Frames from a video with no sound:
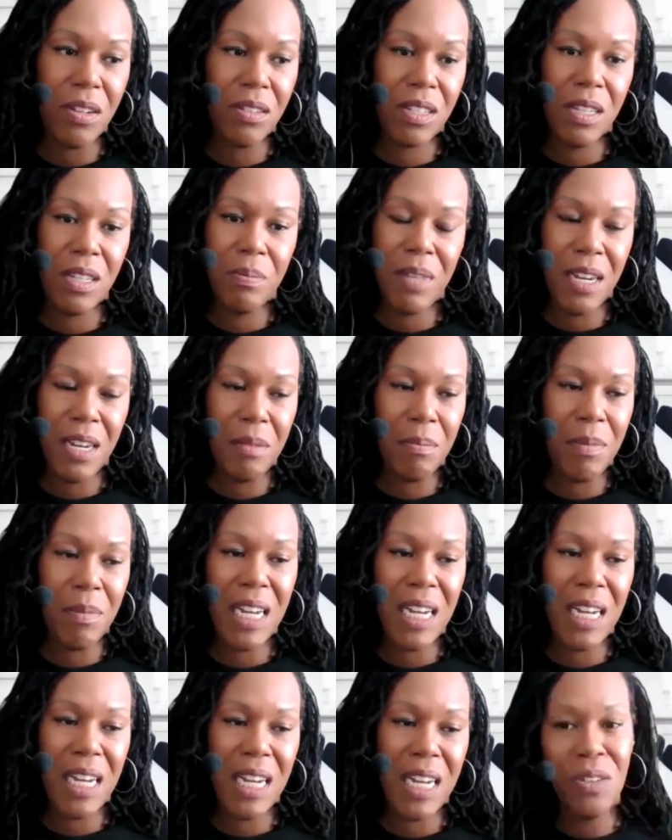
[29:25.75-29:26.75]
Keep that in mind.
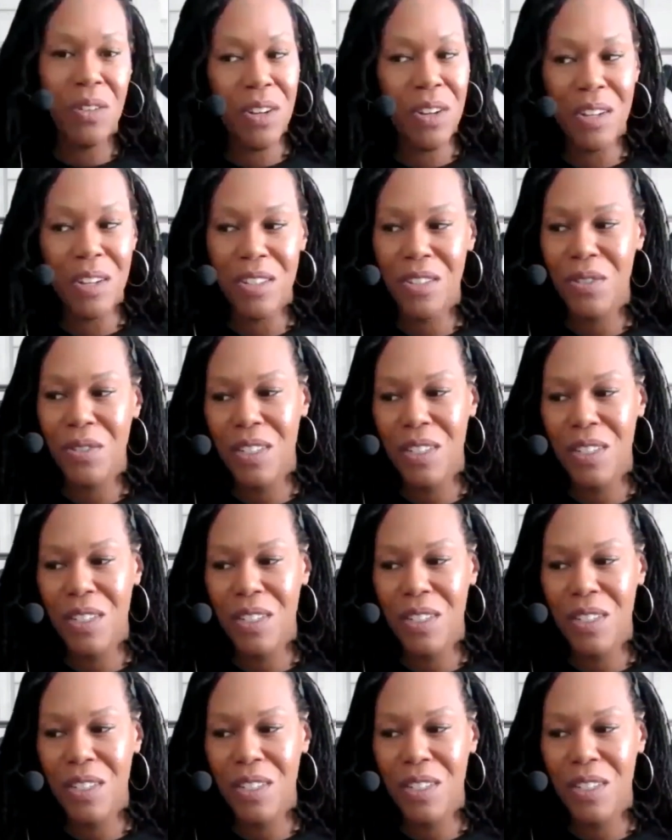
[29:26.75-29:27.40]
I know law students,